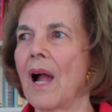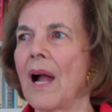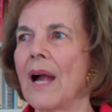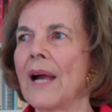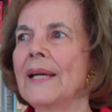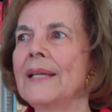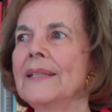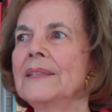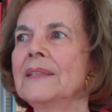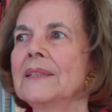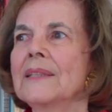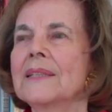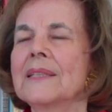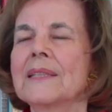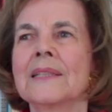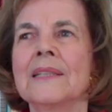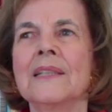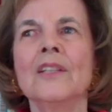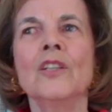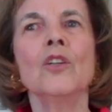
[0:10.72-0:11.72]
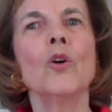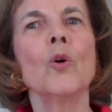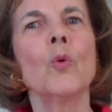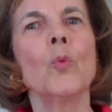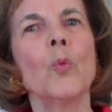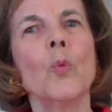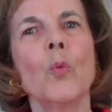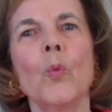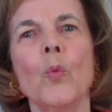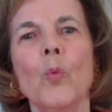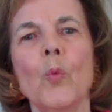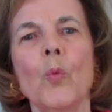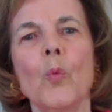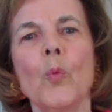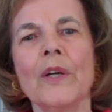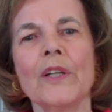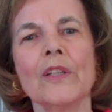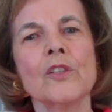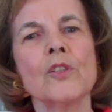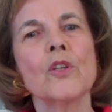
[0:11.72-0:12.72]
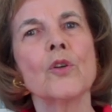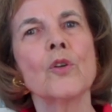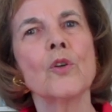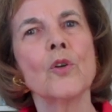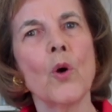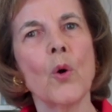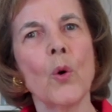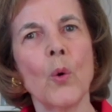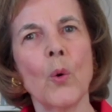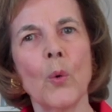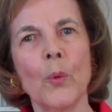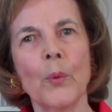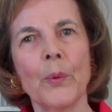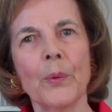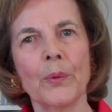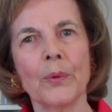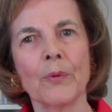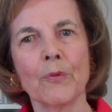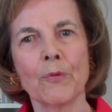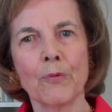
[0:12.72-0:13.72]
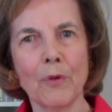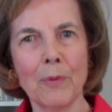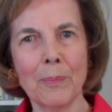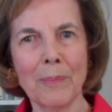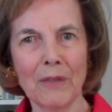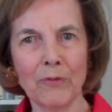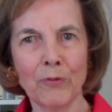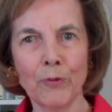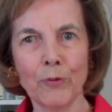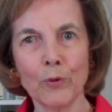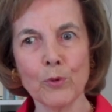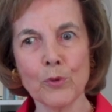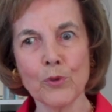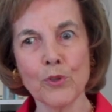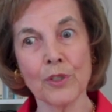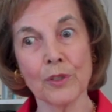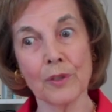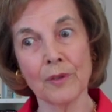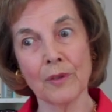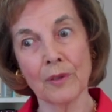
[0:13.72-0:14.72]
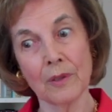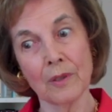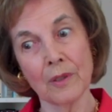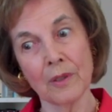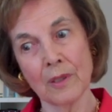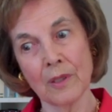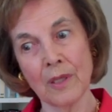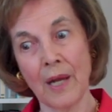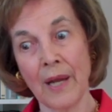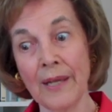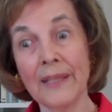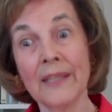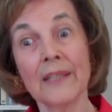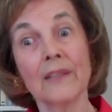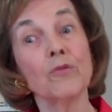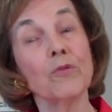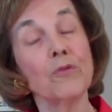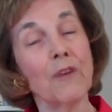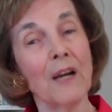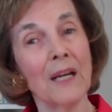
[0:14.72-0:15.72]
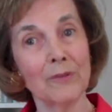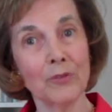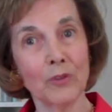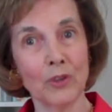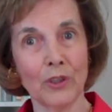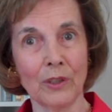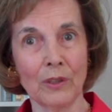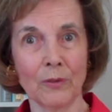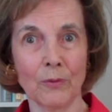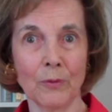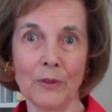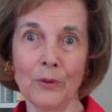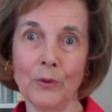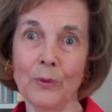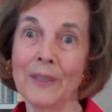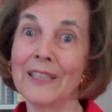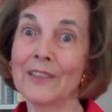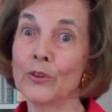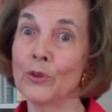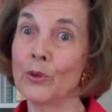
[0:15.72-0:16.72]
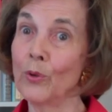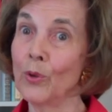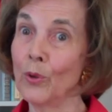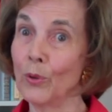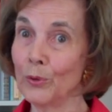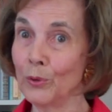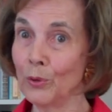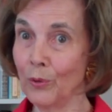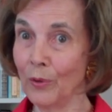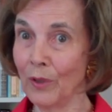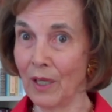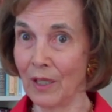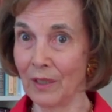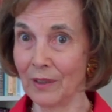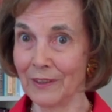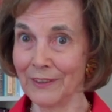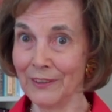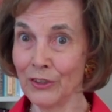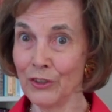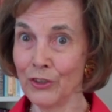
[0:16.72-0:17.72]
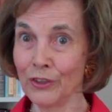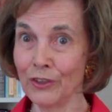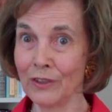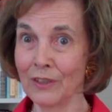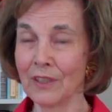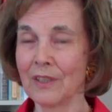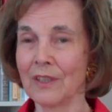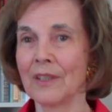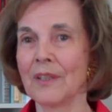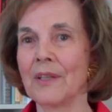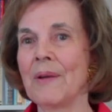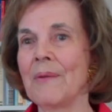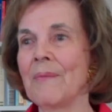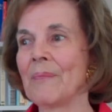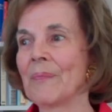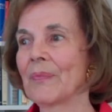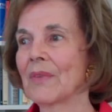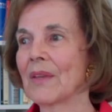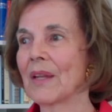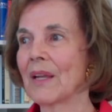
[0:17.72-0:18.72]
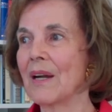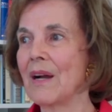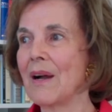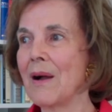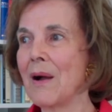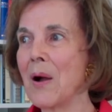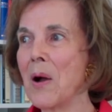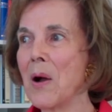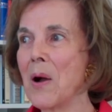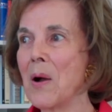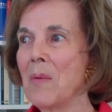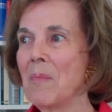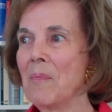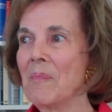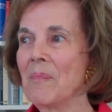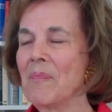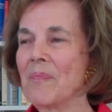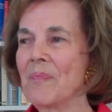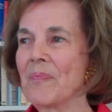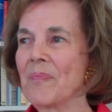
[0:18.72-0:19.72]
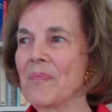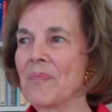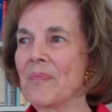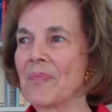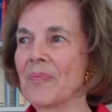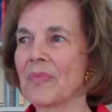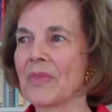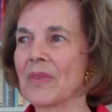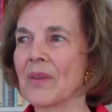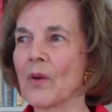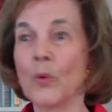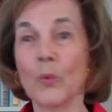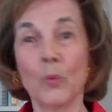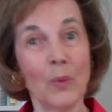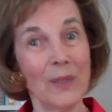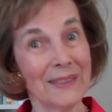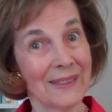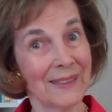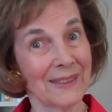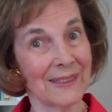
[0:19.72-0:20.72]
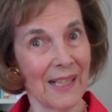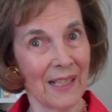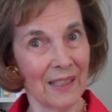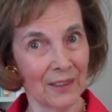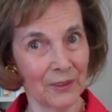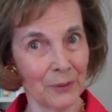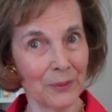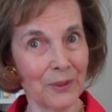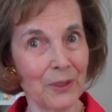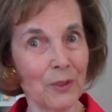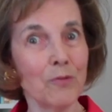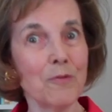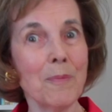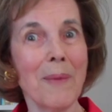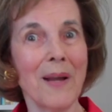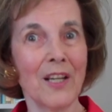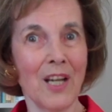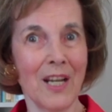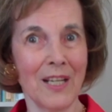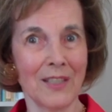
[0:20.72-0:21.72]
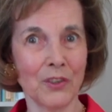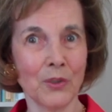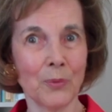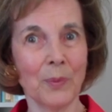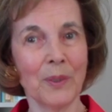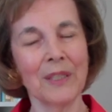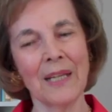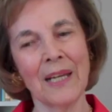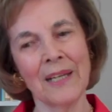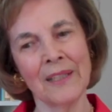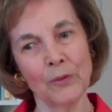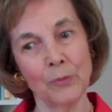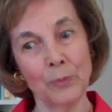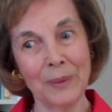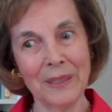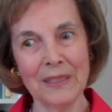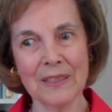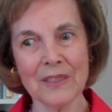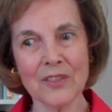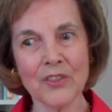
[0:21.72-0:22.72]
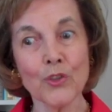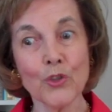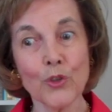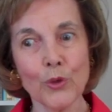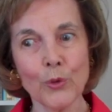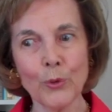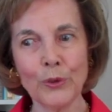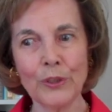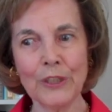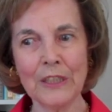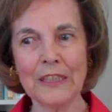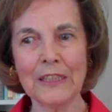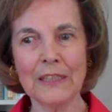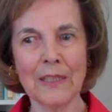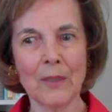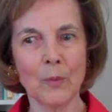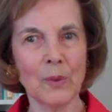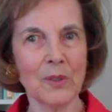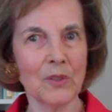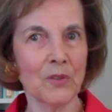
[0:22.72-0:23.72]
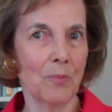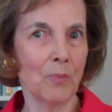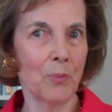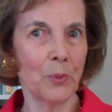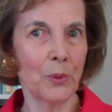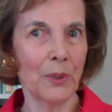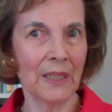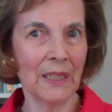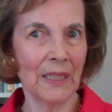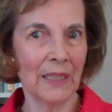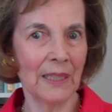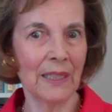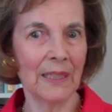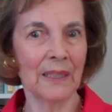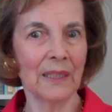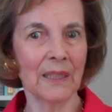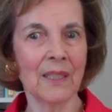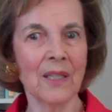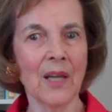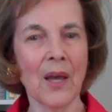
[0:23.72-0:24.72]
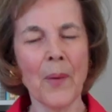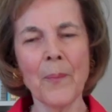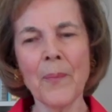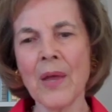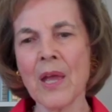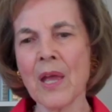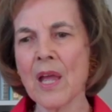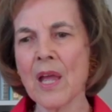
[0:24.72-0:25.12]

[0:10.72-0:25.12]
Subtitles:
I didn't know where to go for my future. I had 5 children who had to go to college on 1 salary of my husband. I had been a student. I wasn't bringing income.